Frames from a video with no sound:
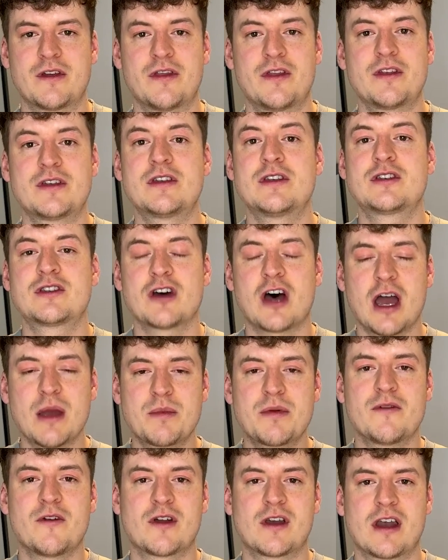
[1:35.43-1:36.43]
the
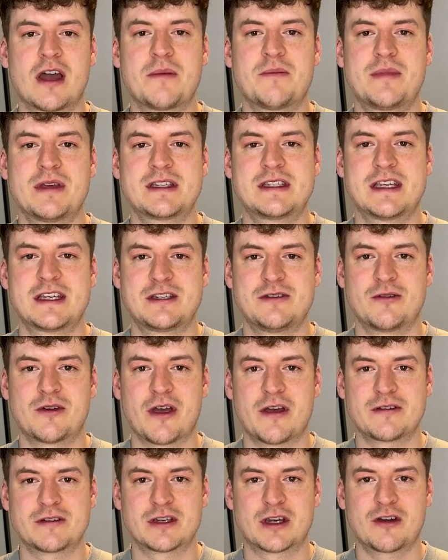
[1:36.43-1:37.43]
type of online business you're
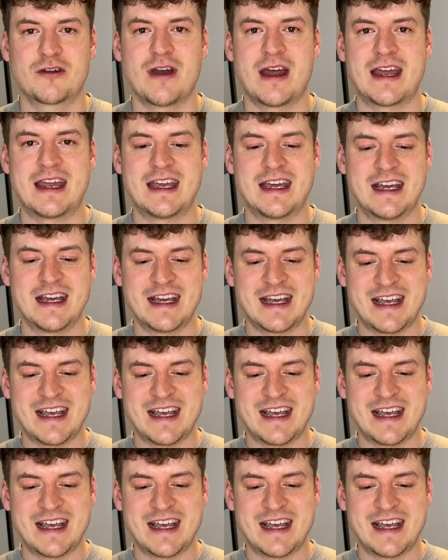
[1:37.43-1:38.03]
going to create